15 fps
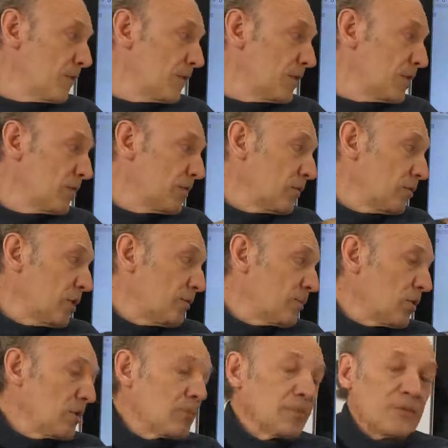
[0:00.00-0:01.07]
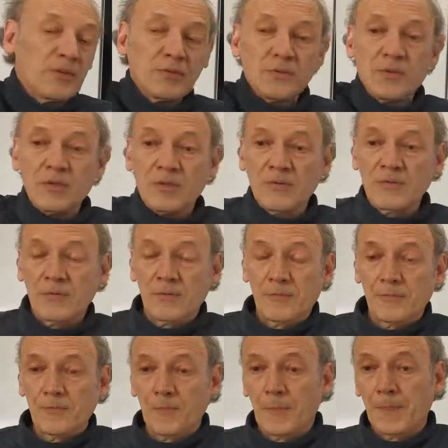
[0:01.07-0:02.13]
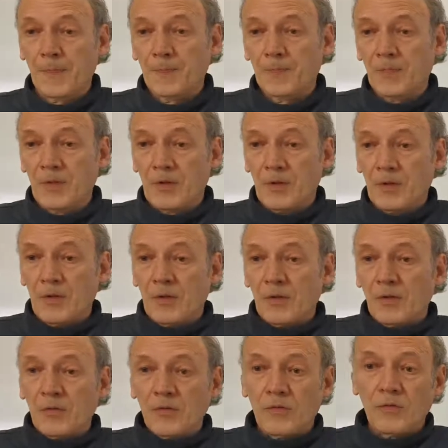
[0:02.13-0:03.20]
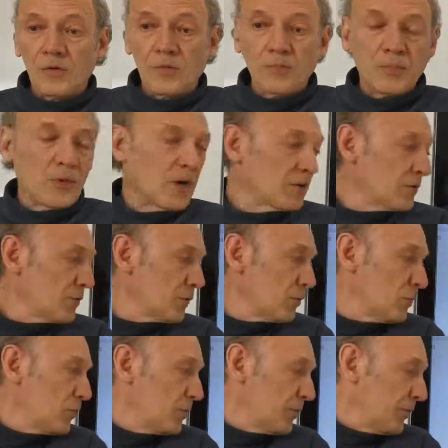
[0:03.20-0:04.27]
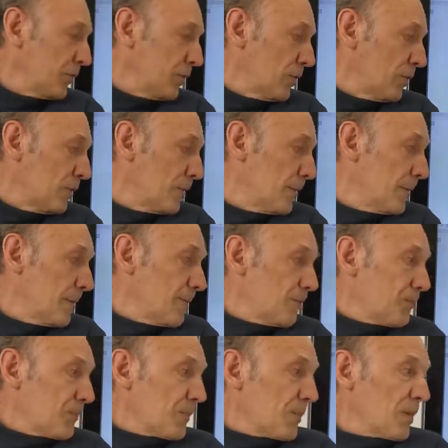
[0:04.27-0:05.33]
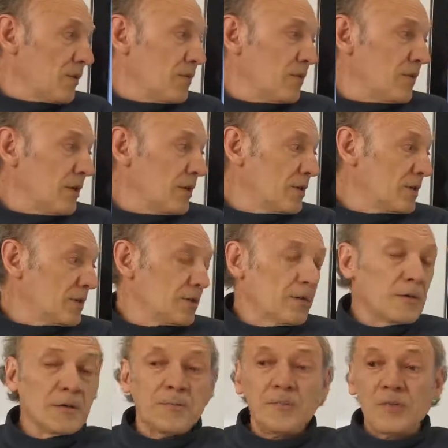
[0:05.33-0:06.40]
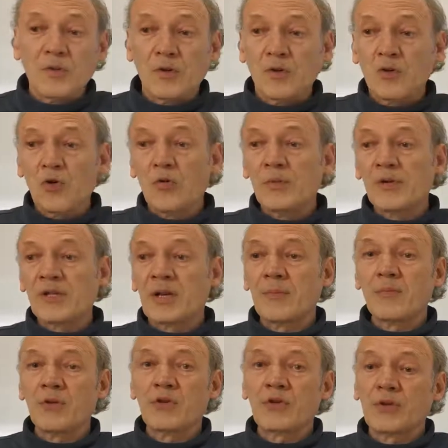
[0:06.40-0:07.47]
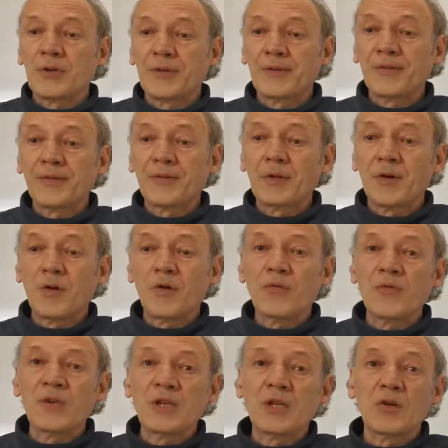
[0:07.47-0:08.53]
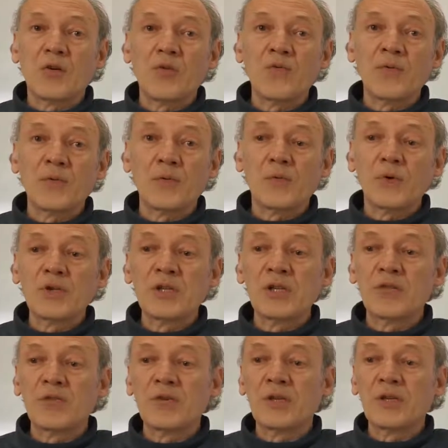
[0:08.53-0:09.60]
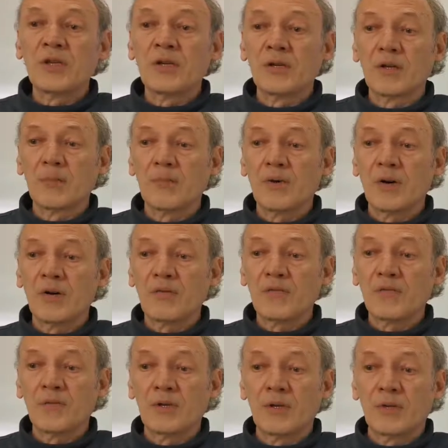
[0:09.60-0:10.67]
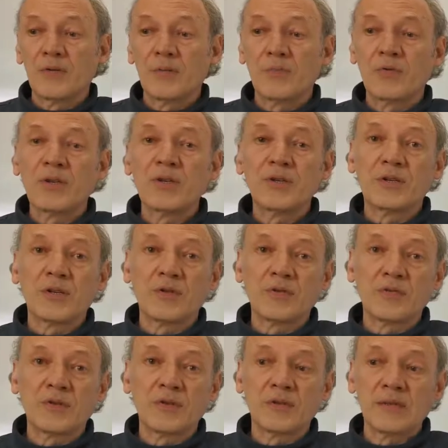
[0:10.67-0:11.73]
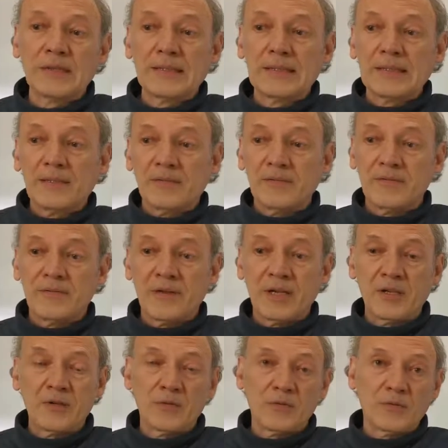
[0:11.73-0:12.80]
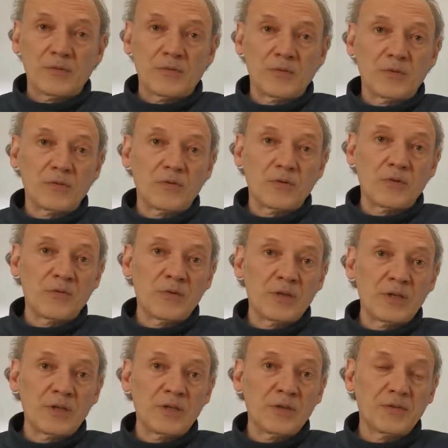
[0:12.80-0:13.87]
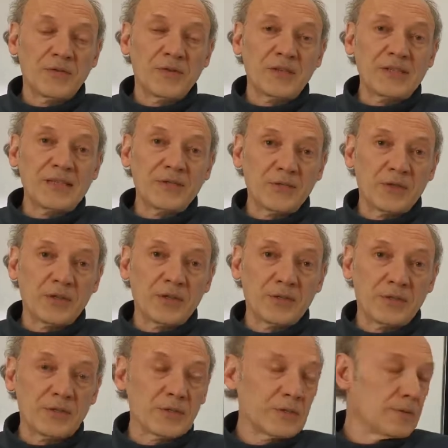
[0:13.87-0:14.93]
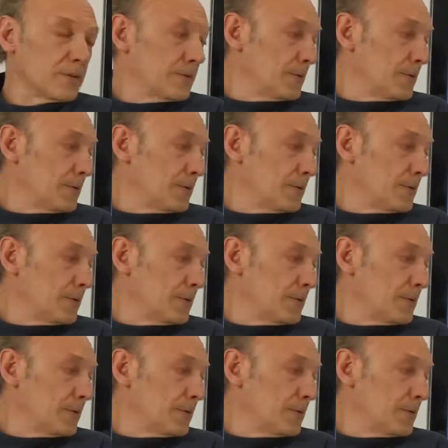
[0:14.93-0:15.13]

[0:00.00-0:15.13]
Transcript: And that's the main problem that we have. So in part two, we saw that the global temperature is now already over 1 degree above the pre-industrial value. So it's already significant.